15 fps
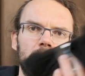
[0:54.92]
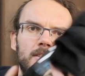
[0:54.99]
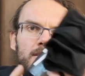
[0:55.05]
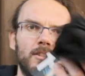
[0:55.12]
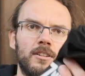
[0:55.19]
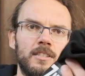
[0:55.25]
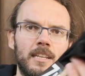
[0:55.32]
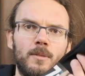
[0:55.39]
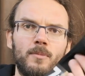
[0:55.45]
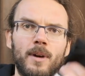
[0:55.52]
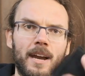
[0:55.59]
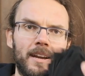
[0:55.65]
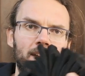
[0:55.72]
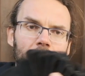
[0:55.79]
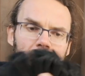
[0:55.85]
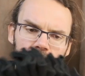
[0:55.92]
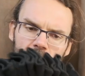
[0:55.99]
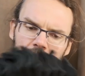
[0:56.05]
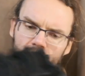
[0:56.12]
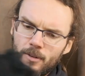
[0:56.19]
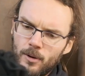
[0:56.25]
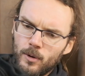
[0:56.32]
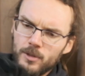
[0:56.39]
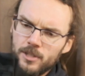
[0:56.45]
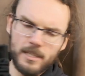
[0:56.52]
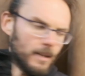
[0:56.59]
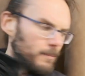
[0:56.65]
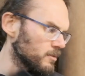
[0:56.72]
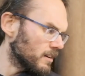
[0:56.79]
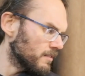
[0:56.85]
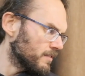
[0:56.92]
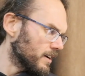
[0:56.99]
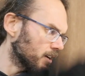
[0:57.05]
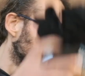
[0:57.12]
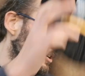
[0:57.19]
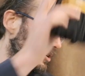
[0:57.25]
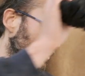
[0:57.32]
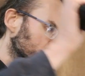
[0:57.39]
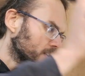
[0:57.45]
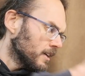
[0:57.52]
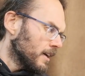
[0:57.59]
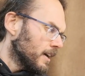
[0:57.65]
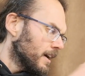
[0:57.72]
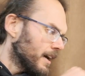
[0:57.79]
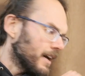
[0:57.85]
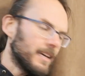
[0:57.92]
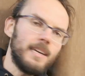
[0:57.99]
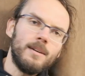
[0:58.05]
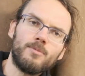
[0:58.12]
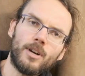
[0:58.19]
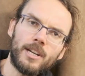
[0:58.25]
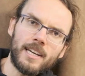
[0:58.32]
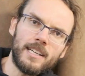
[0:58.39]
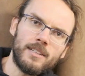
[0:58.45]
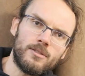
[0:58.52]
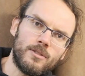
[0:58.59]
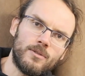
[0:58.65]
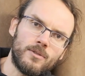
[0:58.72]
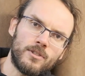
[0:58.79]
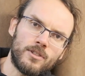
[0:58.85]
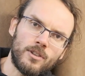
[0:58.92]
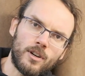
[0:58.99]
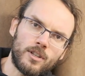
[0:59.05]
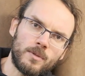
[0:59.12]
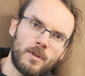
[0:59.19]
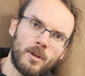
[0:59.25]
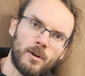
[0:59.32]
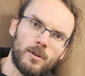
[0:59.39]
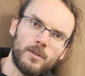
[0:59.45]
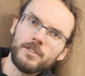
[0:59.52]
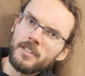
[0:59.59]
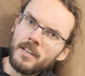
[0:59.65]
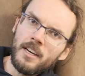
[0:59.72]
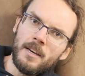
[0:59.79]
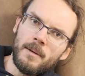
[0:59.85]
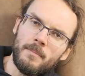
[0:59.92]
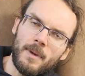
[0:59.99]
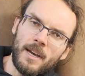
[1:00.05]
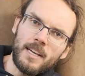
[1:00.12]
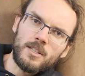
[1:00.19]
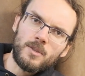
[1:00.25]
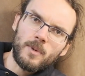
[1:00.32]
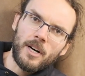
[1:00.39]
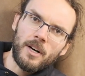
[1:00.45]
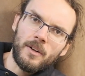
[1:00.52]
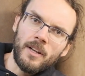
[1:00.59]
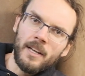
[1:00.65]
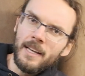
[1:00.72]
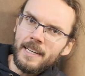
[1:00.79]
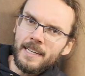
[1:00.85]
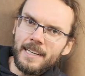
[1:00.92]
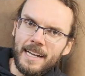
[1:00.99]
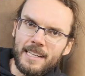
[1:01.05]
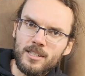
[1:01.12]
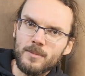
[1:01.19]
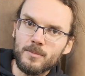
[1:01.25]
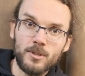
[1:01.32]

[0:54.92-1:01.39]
the socks that I'm wearing now actually have holes in them. So I figured, you know what? I keep running into socks with holes. May as well get some